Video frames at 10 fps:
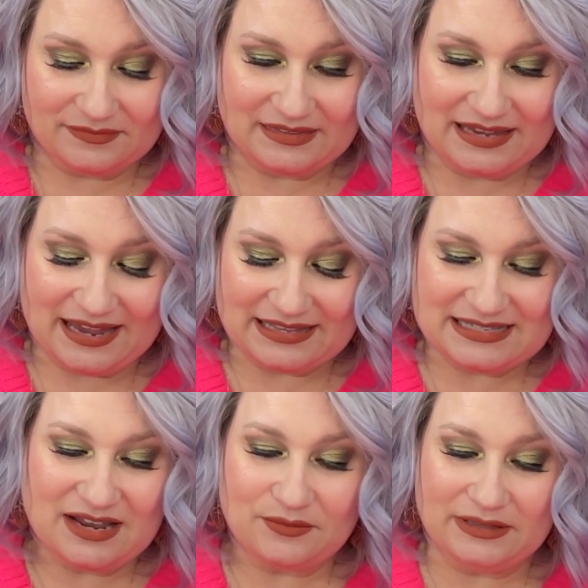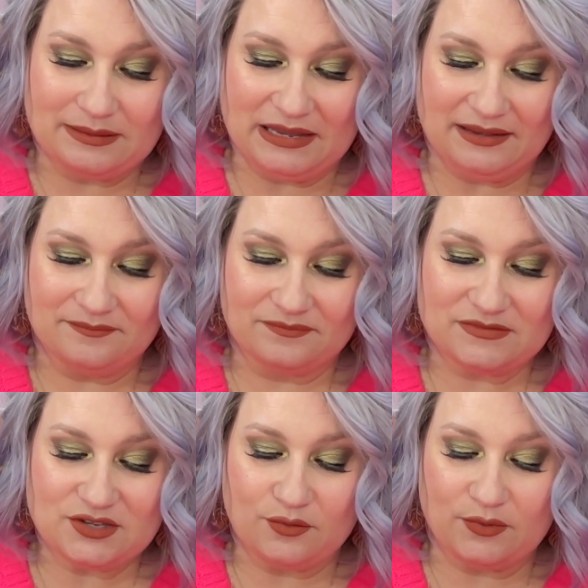Yeah, it's not really me.
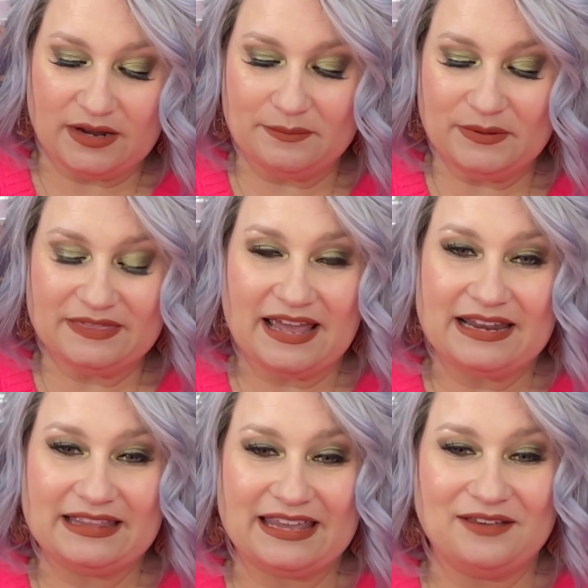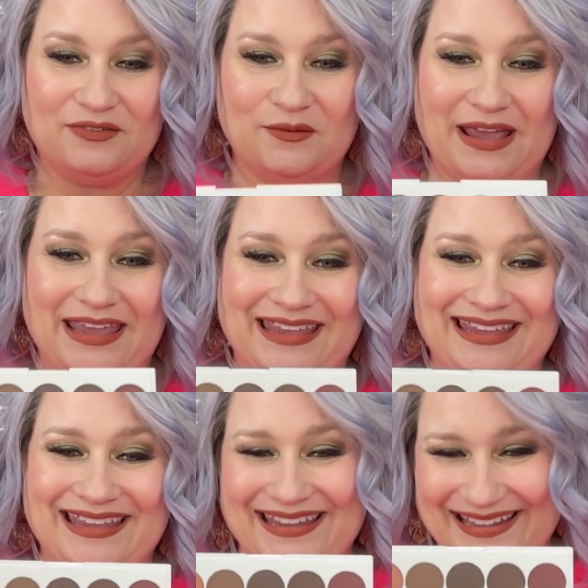So we're going to put that in the giveaway.
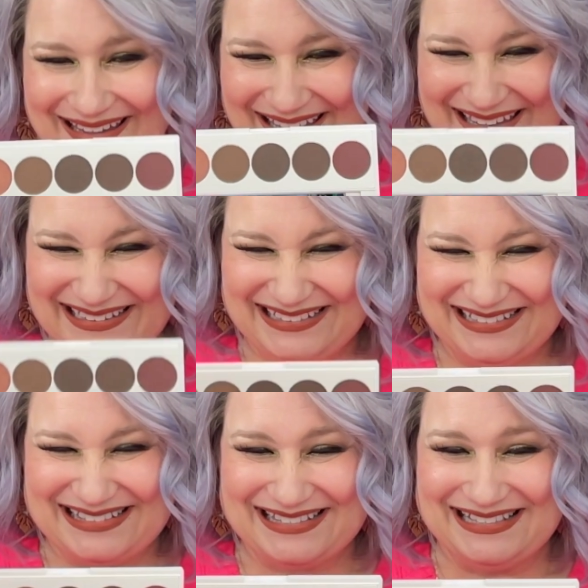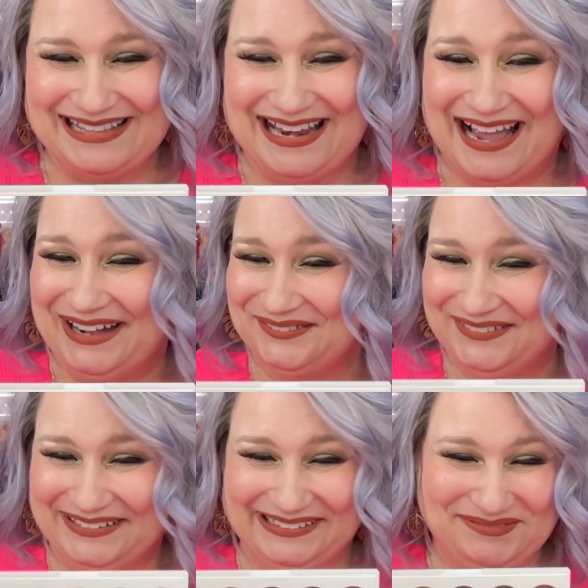It's not
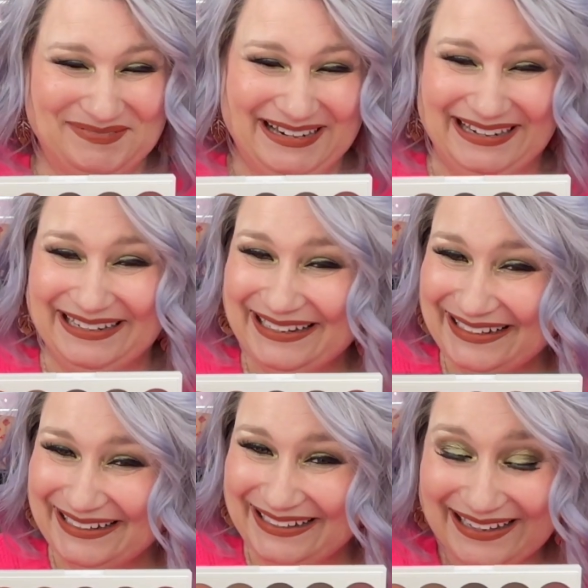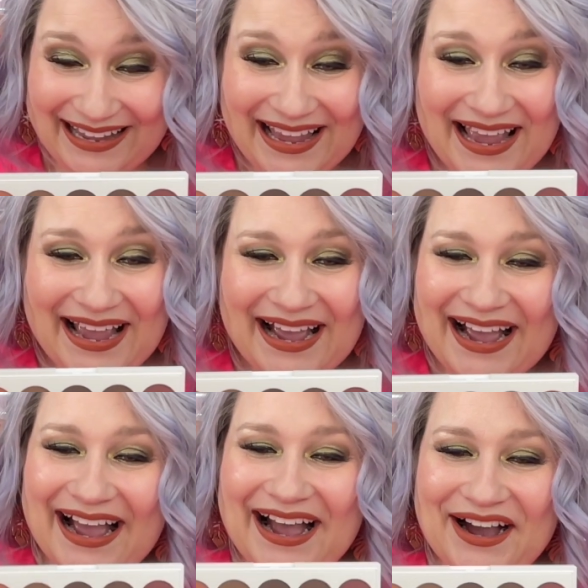really me.
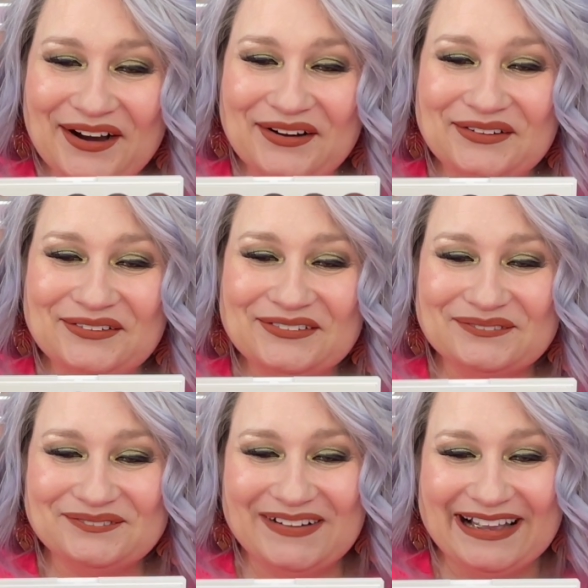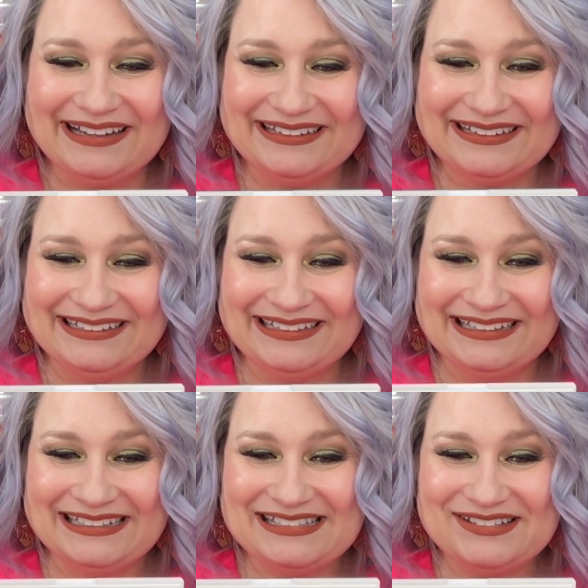Oh my
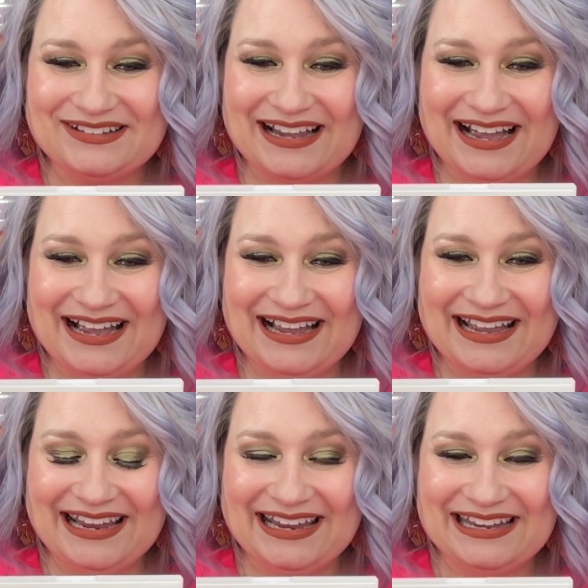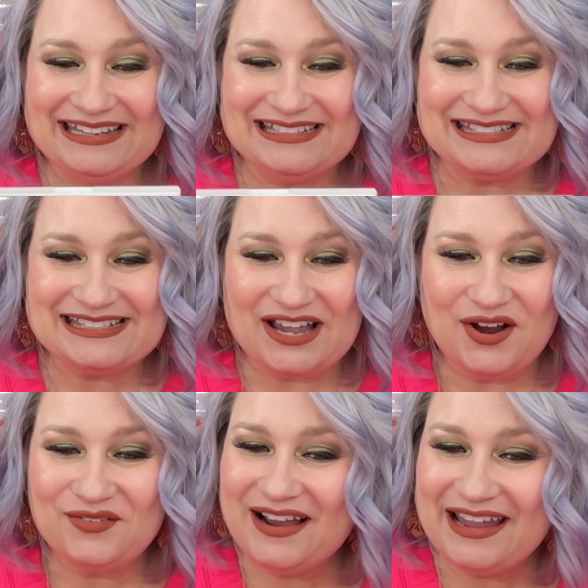goodness, you guys. All
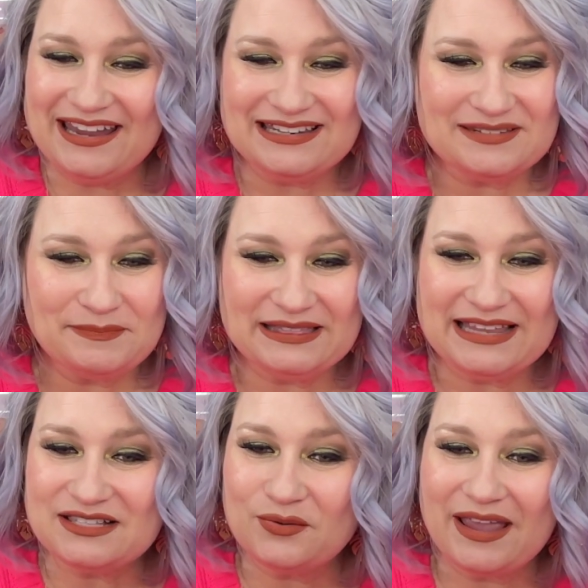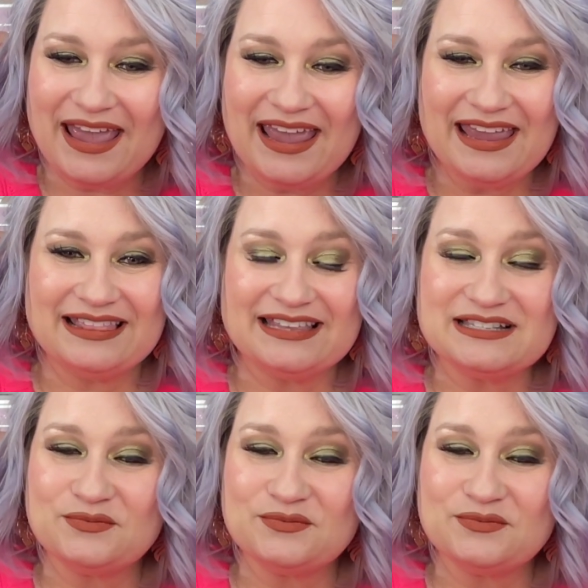right, but that's okay. This